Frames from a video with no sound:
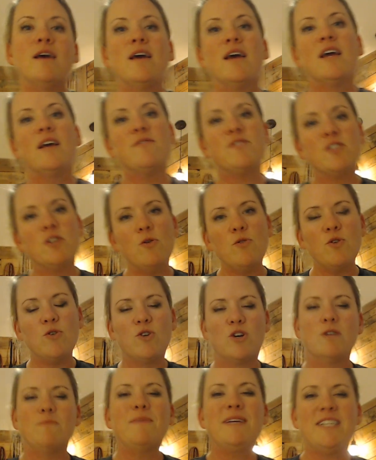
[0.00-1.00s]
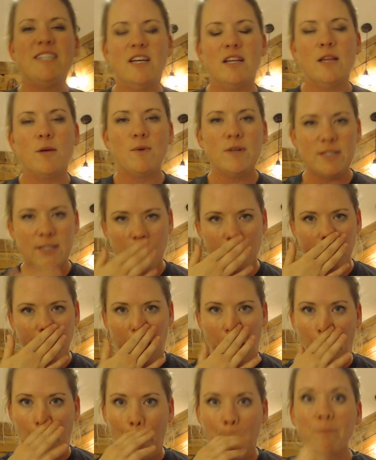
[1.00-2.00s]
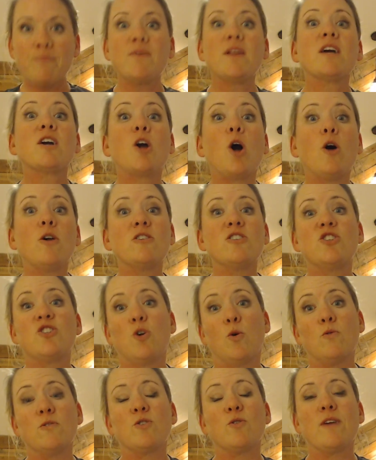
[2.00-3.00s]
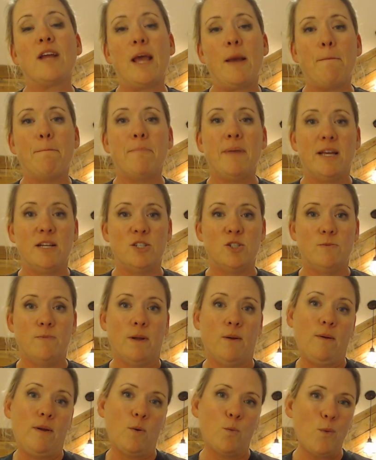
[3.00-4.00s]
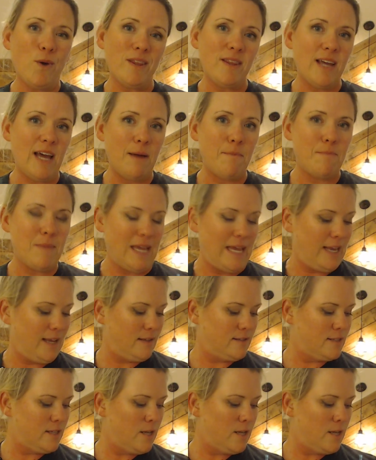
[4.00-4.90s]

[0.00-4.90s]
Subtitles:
If so, you could be dealing with something called shoulder impingement. And what that means